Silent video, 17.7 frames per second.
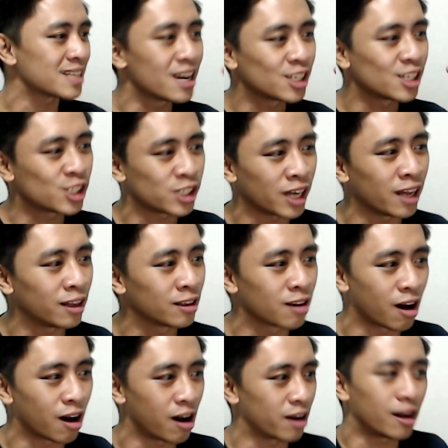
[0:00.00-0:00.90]

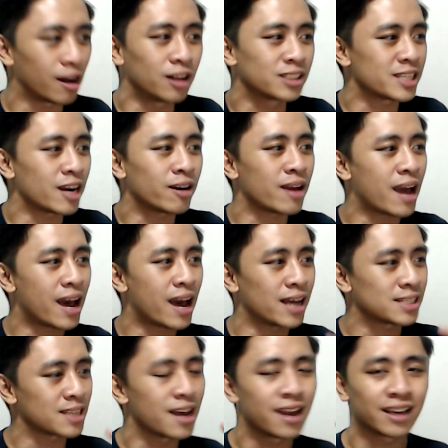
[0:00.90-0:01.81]
Shelgon. Altaria
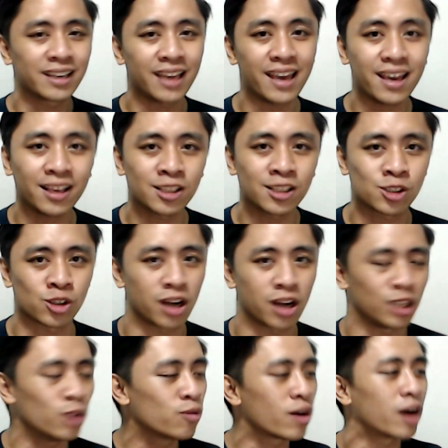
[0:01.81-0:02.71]
has Kingdra.
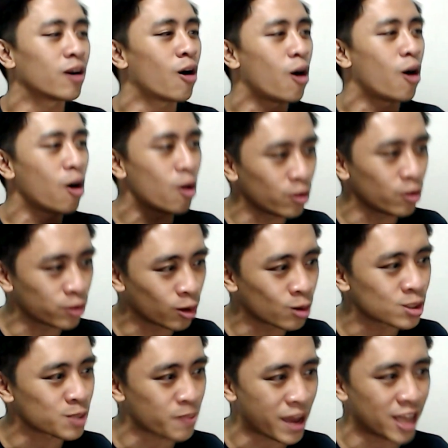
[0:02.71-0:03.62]
You've got all
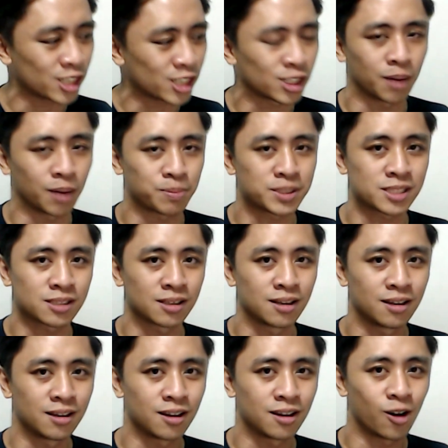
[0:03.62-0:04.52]
those matchups,
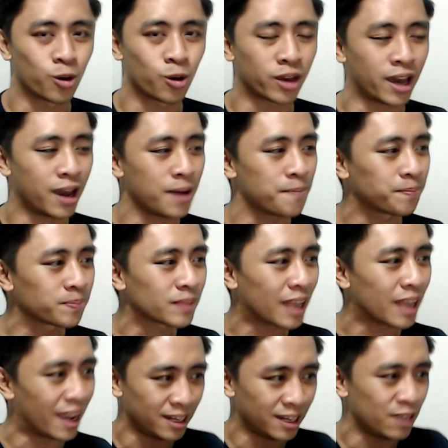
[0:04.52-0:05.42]
okay?
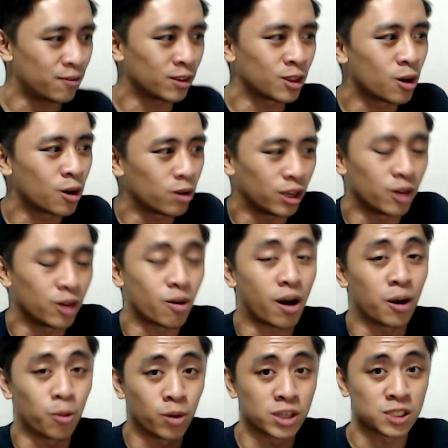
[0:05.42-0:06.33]
And even though, you know,
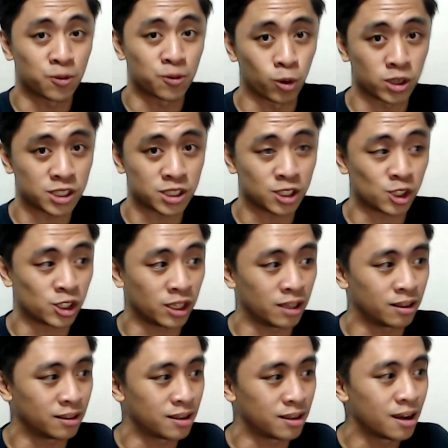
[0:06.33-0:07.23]
I was forced to
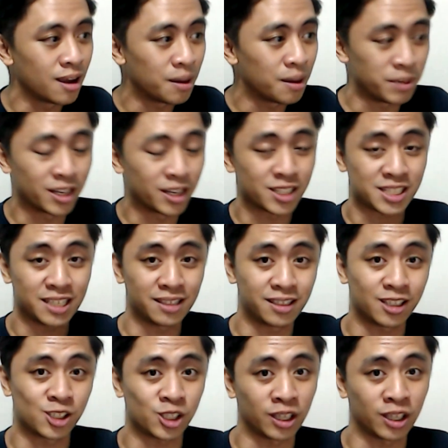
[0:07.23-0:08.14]
shield because he
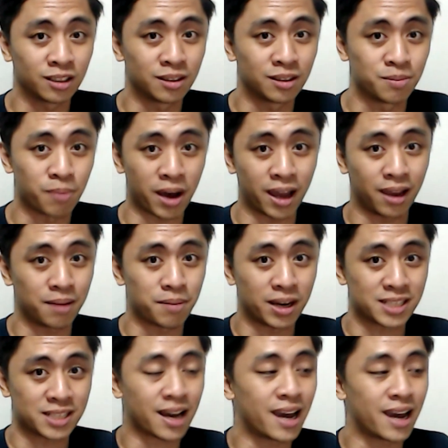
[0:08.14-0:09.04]
did shield my
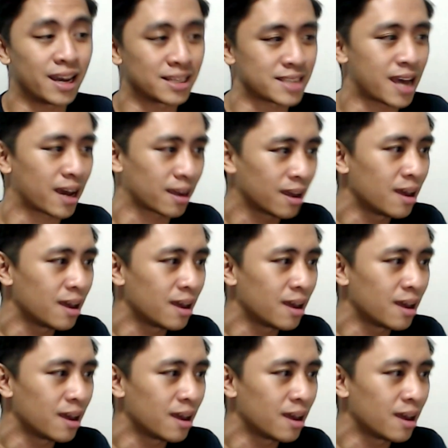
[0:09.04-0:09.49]
Sky attack,